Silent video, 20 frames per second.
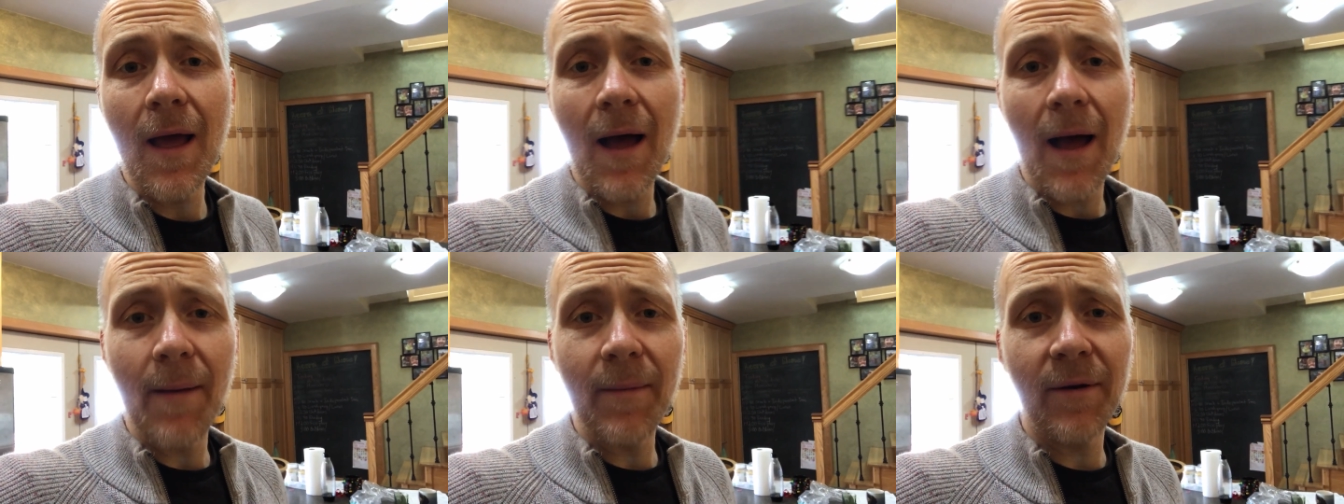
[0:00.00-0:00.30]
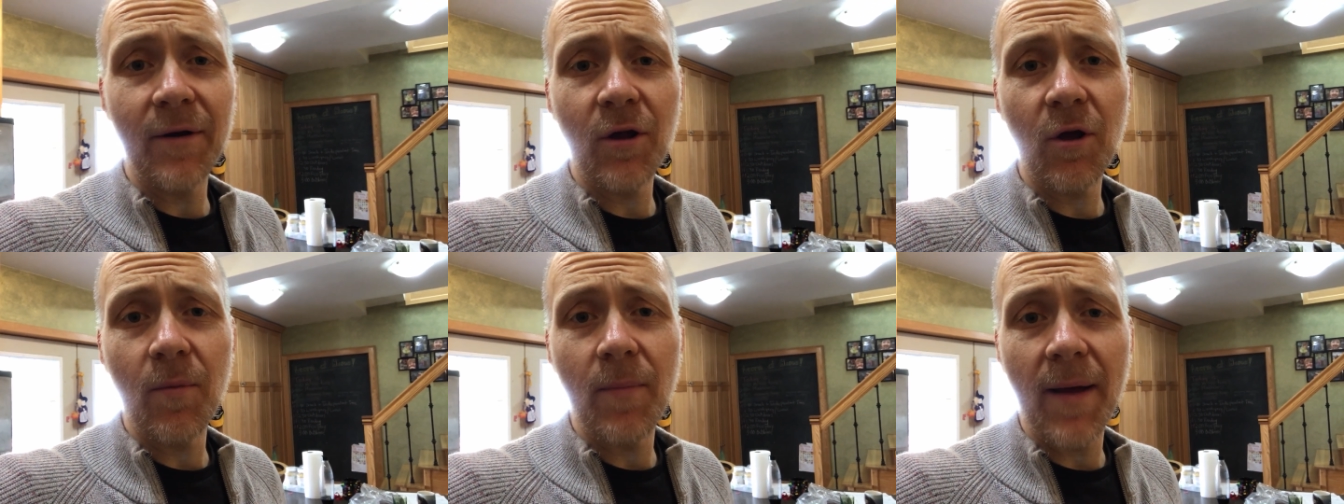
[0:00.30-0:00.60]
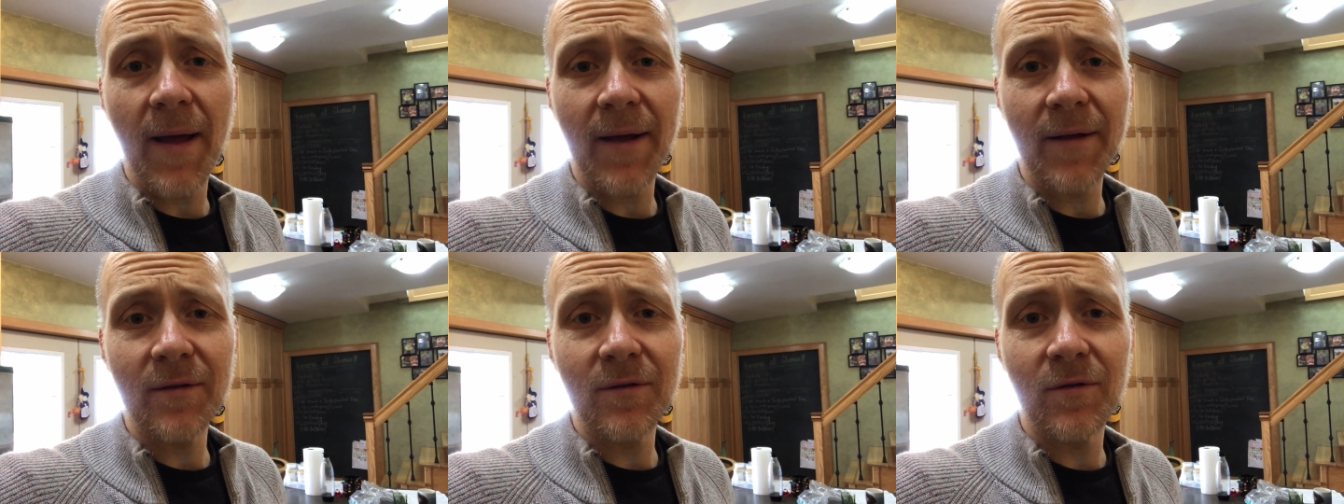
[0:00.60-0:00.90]
I'm gonna go
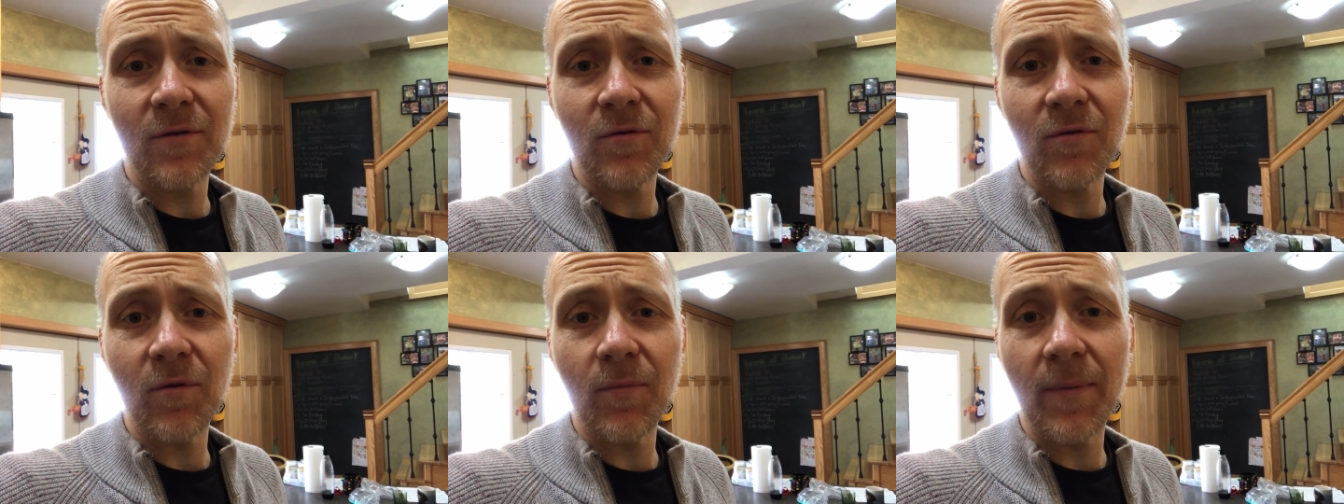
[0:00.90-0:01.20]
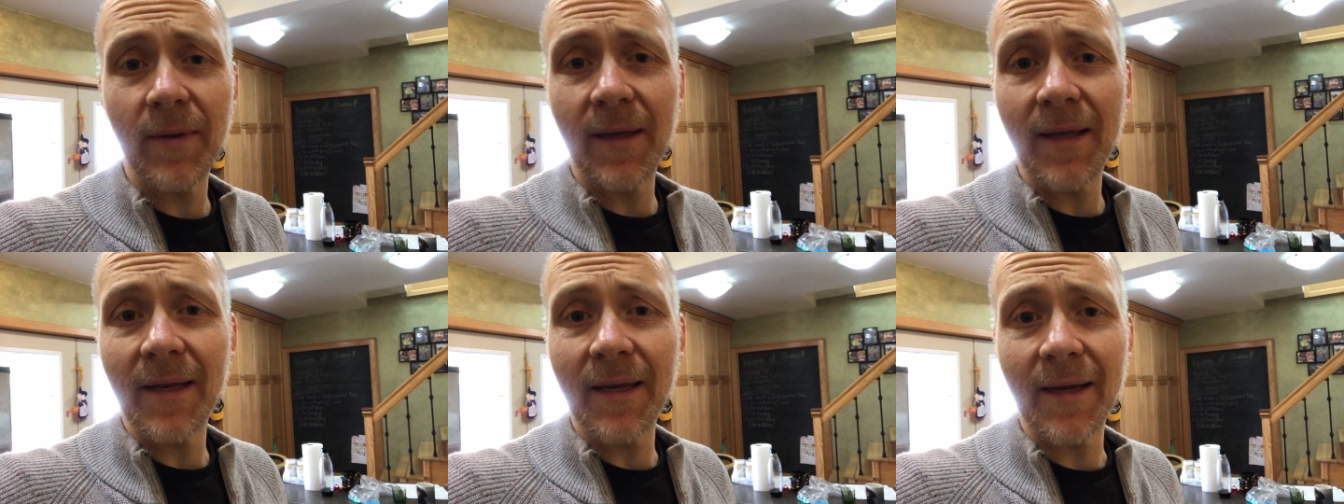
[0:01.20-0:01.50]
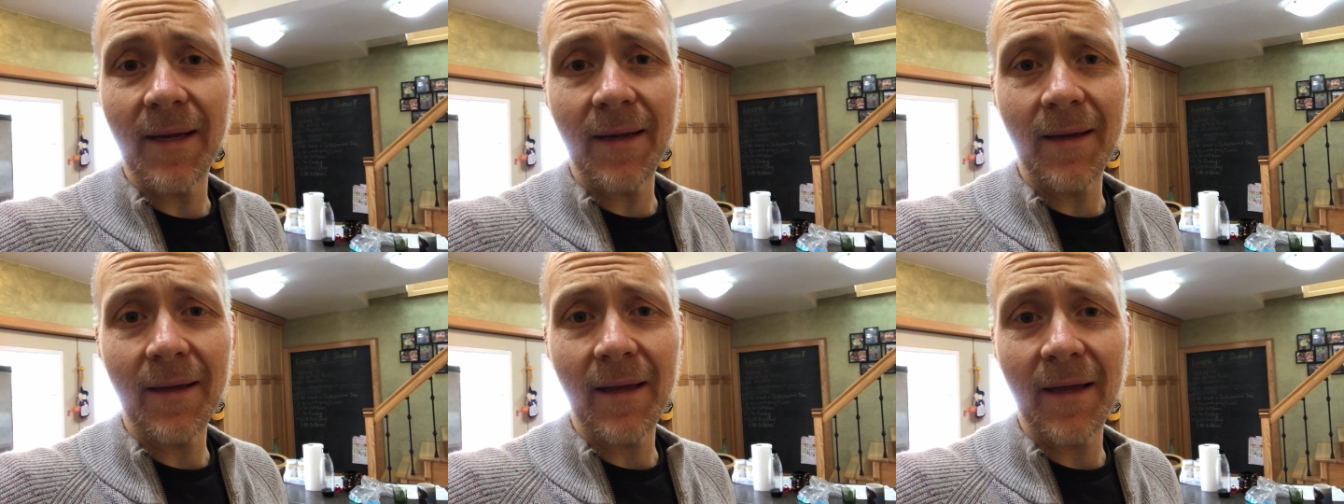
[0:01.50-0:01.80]
back to the
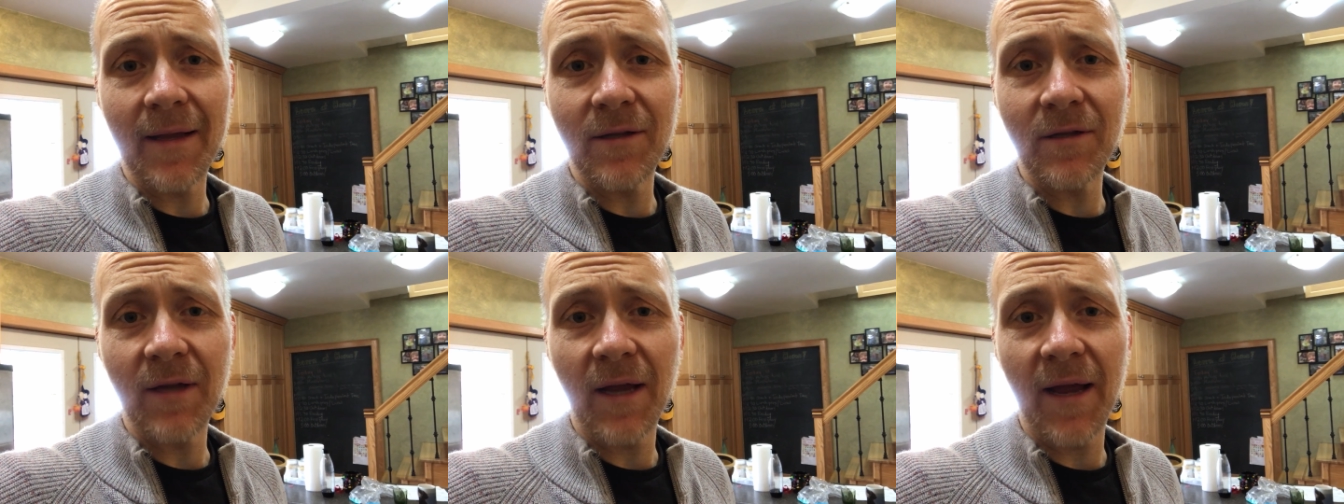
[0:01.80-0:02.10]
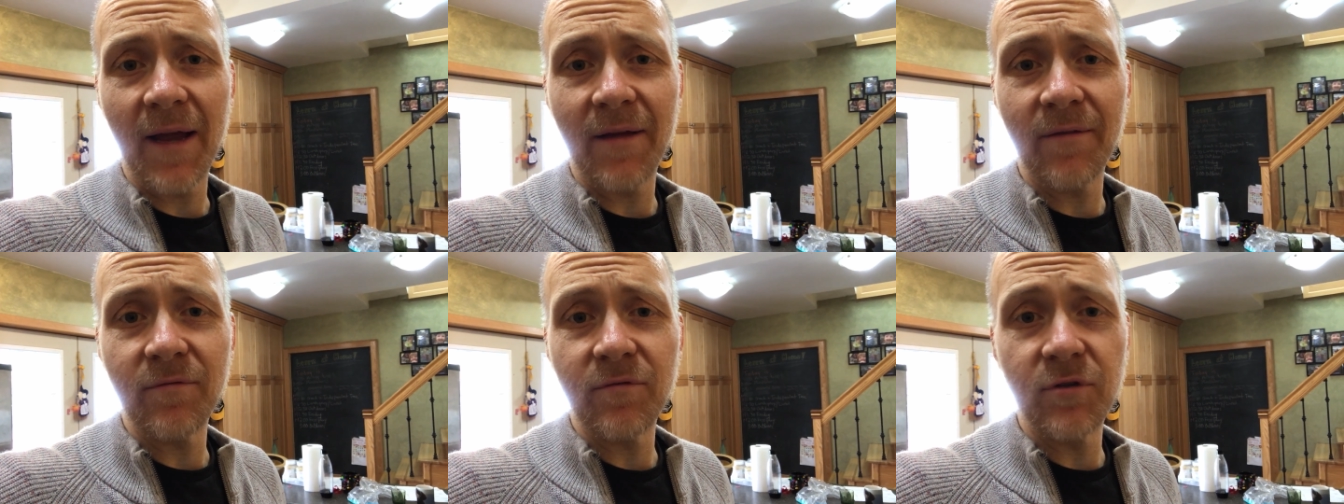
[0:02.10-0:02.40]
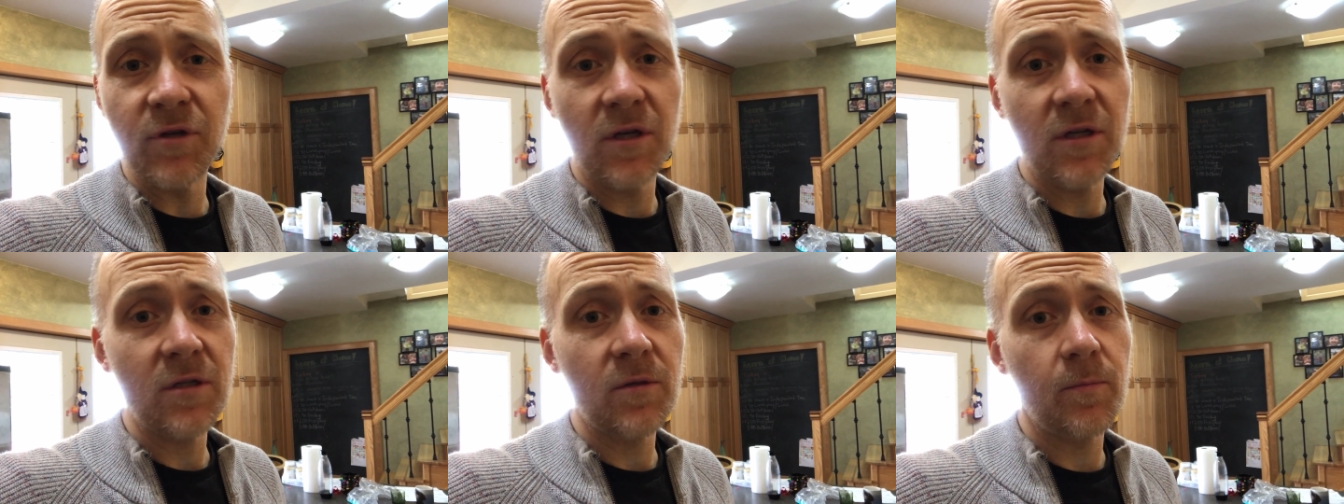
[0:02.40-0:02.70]
beginning and have
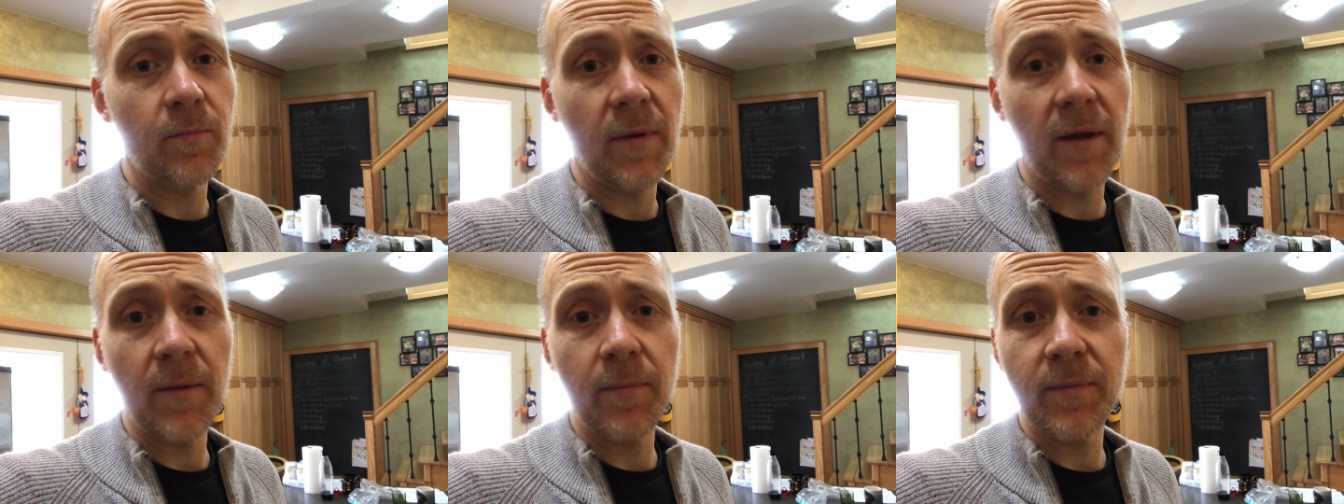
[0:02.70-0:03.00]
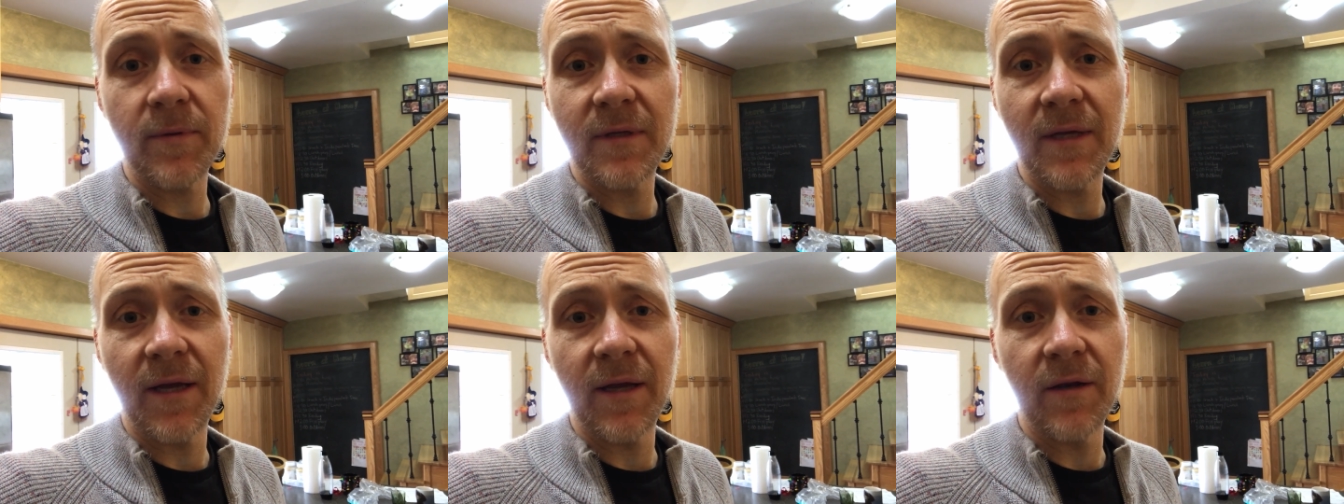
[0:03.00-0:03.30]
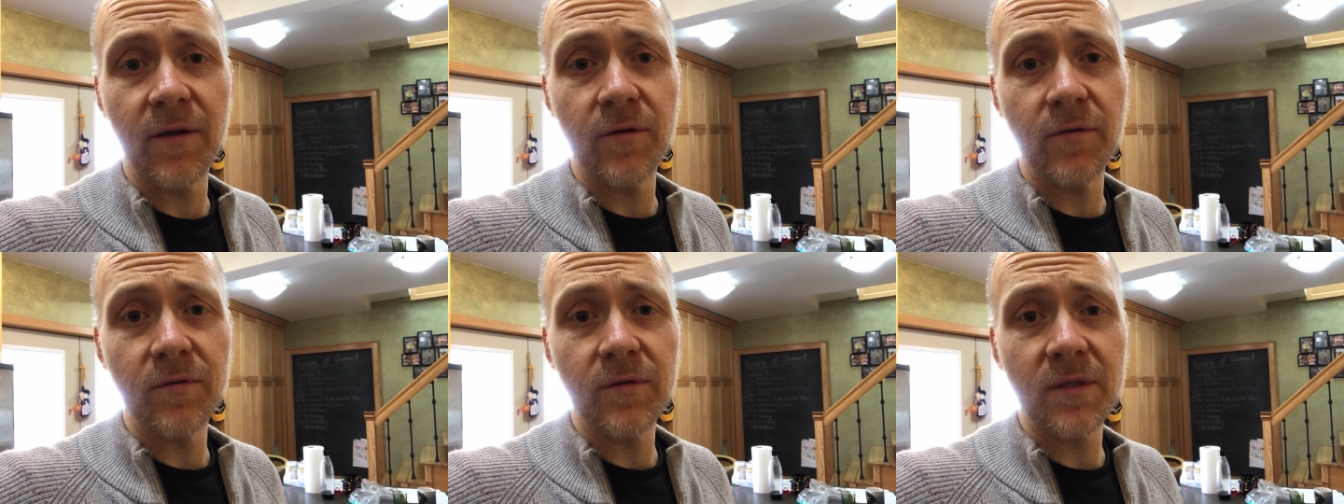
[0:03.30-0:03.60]
just baked
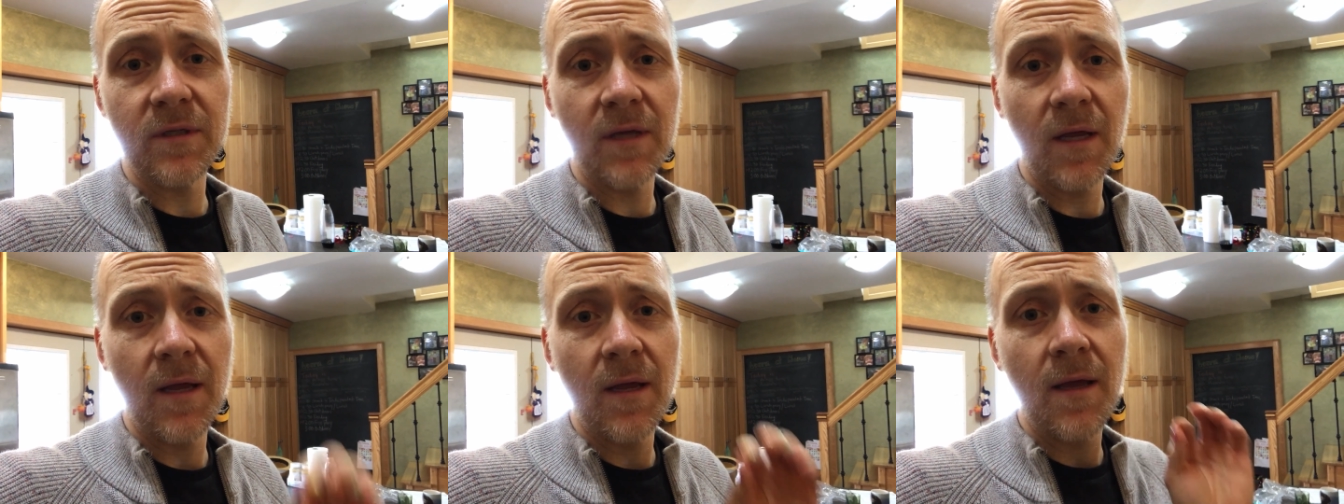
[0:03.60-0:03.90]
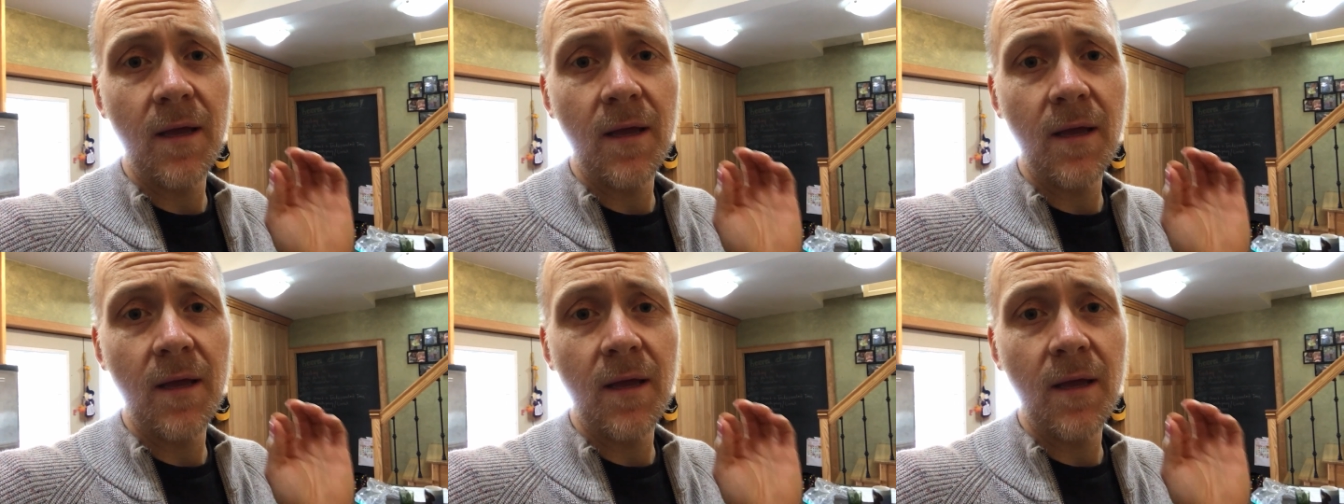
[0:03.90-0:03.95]
potatoes,